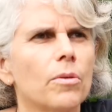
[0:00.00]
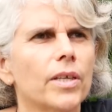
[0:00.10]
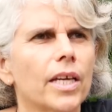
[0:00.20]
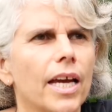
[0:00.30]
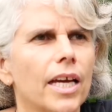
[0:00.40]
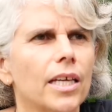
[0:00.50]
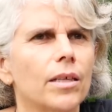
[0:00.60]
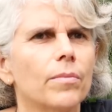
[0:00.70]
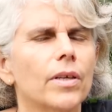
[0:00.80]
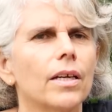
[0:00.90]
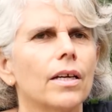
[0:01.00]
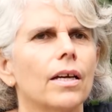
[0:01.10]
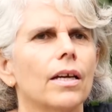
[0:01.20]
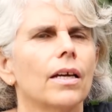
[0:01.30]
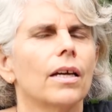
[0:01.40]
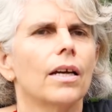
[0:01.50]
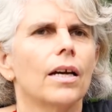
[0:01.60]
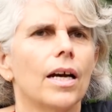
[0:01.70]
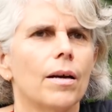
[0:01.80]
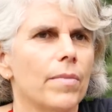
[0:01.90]
I became
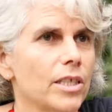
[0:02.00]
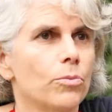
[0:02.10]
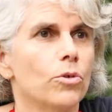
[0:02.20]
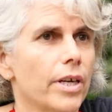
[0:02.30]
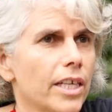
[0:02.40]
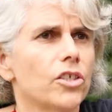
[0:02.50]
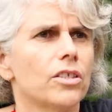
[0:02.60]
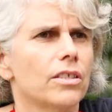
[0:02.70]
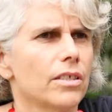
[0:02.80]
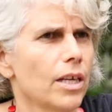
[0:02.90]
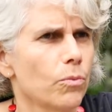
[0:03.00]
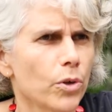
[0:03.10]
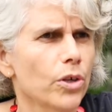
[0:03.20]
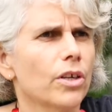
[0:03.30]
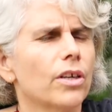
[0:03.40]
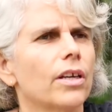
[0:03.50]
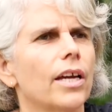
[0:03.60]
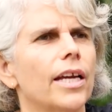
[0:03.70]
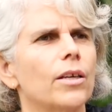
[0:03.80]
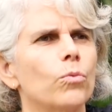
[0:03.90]
much more anxious at work
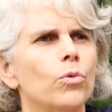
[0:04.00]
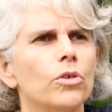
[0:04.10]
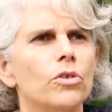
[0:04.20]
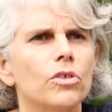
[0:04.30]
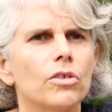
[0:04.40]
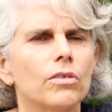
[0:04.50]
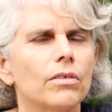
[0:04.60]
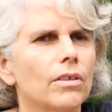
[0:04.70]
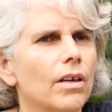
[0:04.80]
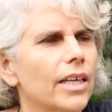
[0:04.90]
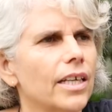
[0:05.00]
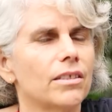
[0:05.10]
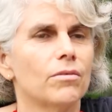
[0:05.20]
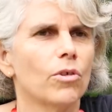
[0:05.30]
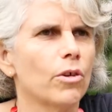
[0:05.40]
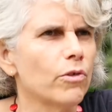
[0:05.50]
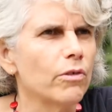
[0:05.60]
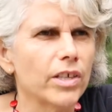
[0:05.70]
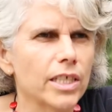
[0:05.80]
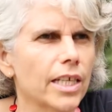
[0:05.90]
and would, I guess,
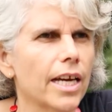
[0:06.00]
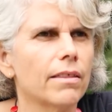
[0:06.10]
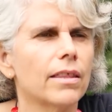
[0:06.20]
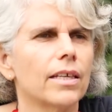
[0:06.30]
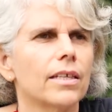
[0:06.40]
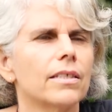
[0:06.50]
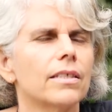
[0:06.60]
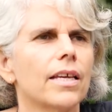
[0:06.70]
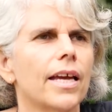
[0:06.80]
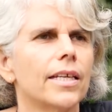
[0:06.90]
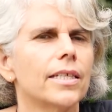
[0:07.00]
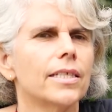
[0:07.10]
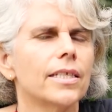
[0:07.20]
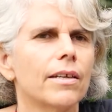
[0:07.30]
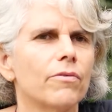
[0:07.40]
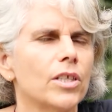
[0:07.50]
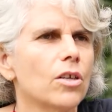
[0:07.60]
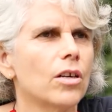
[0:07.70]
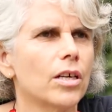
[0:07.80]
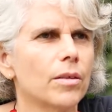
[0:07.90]
over-investigate things, and every
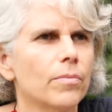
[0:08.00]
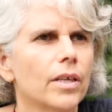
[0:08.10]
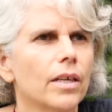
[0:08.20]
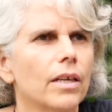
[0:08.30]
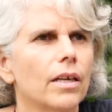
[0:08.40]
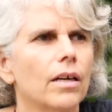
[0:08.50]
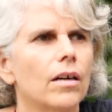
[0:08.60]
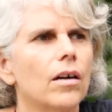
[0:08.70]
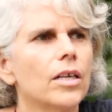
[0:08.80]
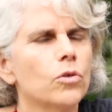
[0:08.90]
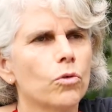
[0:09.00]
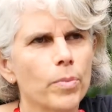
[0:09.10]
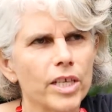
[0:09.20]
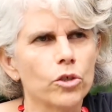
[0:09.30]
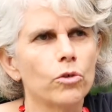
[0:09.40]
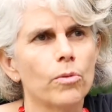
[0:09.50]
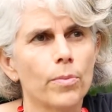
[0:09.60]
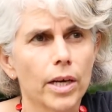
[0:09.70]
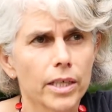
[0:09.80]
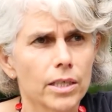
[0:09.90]
time I saw a patient who
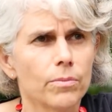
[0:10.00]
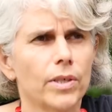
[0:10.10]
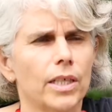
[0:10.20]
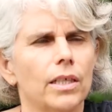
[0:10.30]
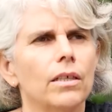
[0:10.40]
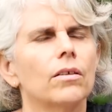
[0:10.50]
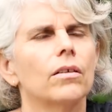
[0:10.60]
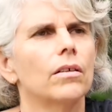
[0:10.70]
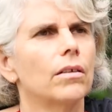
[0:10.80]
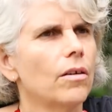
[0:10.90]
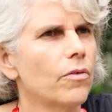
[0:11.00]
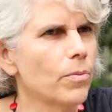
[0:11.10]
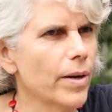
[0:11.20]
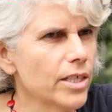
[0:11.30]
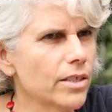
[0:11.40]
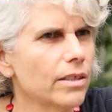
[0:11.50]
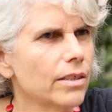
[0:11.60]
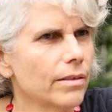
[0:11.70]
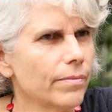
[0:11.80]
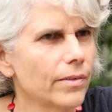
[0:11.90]
reminded me of the patient
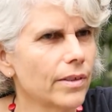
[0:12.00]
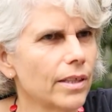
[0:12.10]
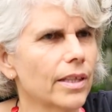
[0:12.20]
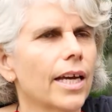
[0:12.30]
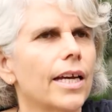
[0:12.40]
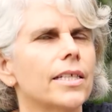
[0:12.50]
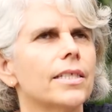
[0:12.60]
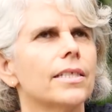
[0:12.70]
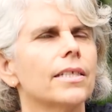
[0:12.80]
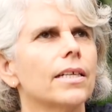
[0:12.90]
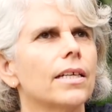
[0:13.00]
in the case,